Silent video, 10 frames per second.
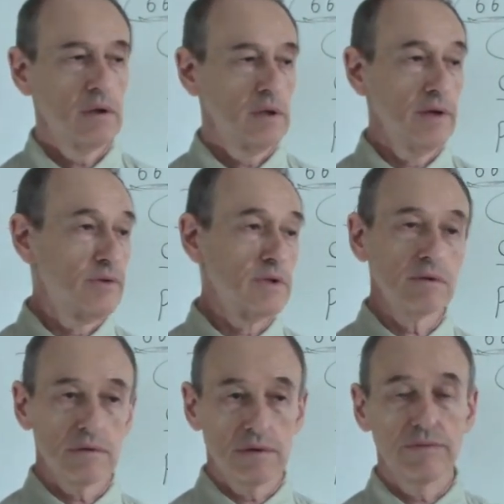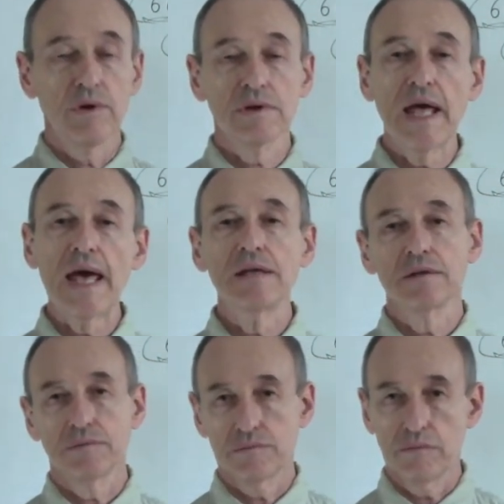Even the
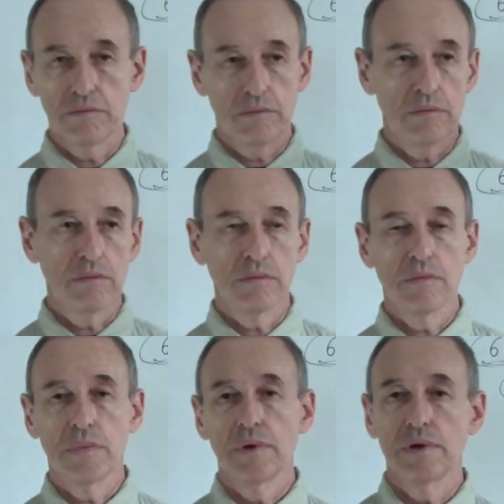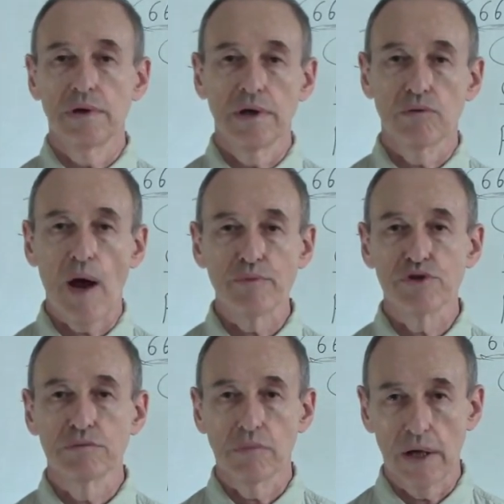volcano mm, uh,
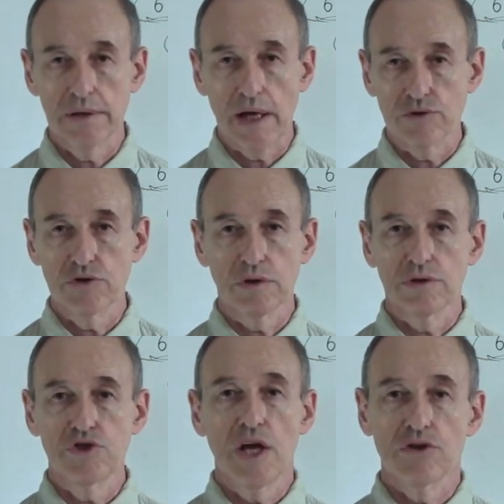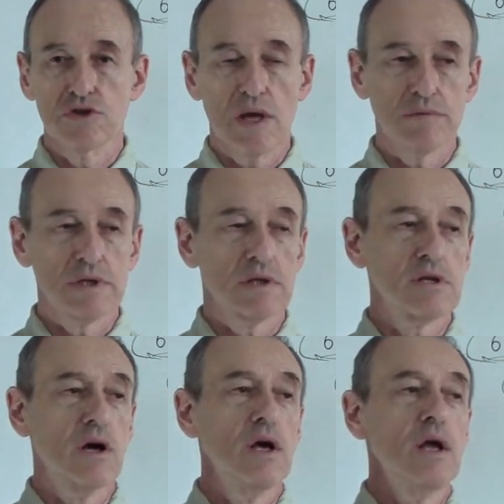eruption might actually change something.
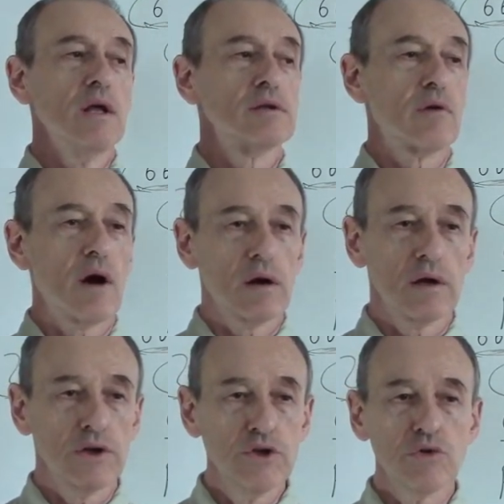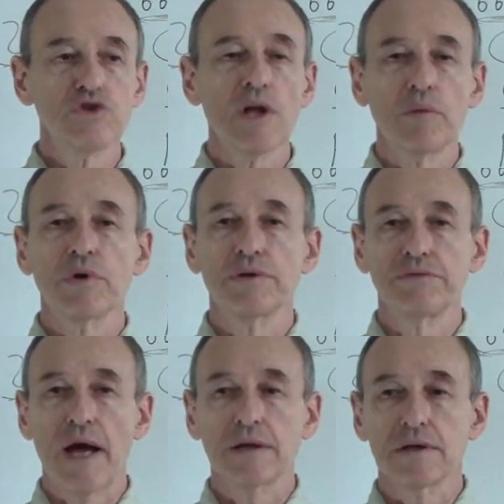So there are a huge number of
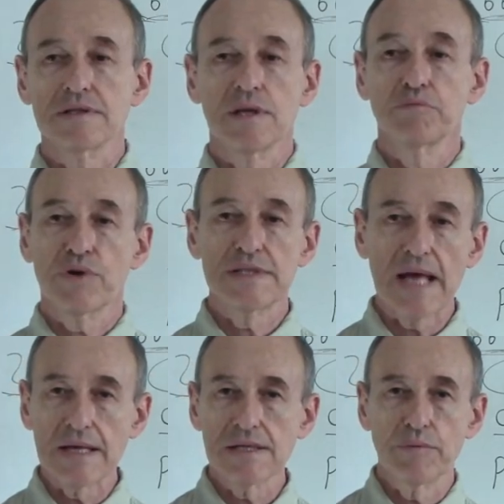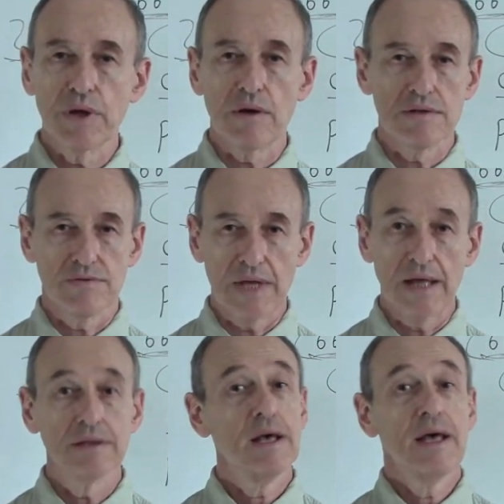factors, and precisely because of
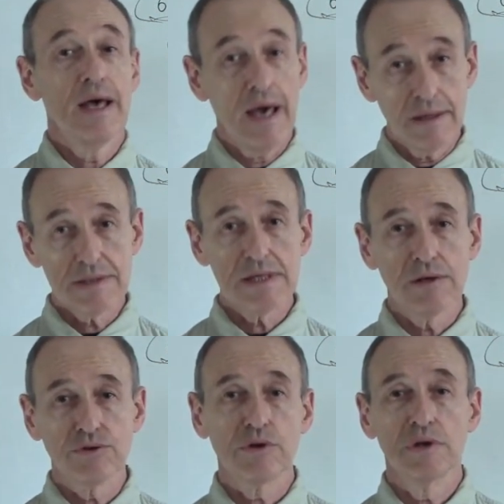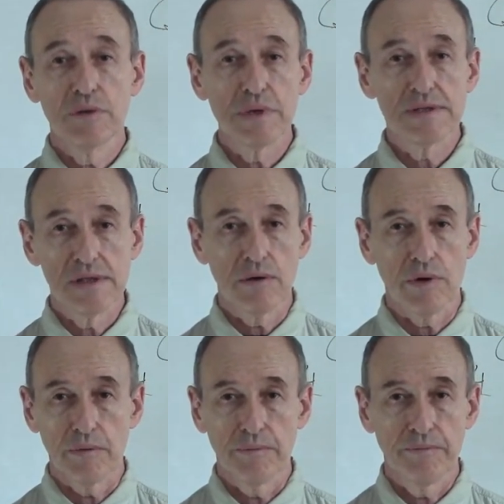that, and central limit
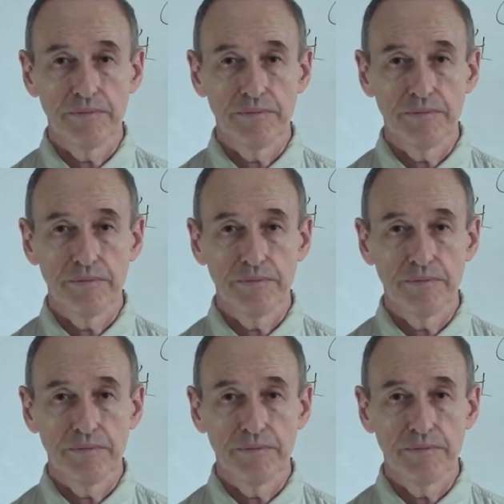theorem,